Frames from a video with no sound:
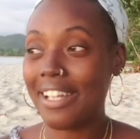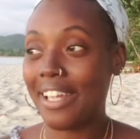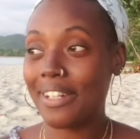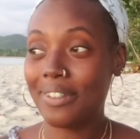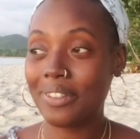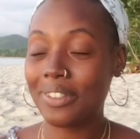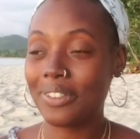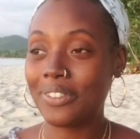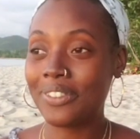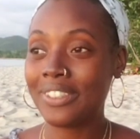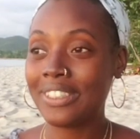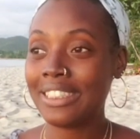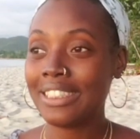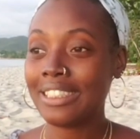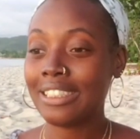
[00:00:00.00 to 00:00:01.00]
I don't
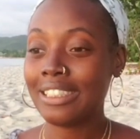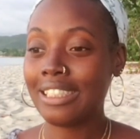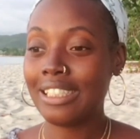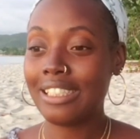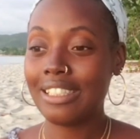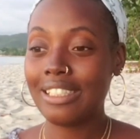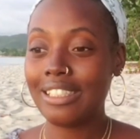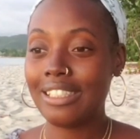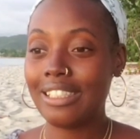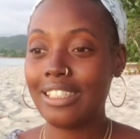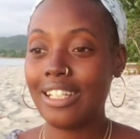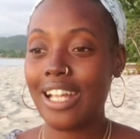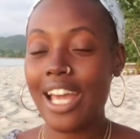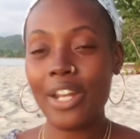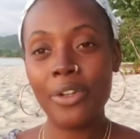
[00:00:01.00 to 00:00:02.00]

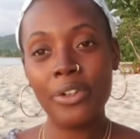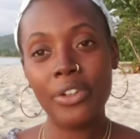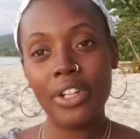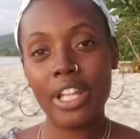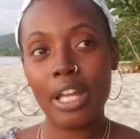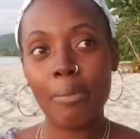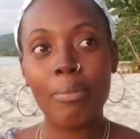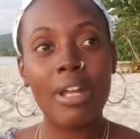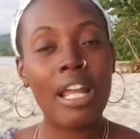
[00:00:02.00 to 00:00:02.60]
know yet,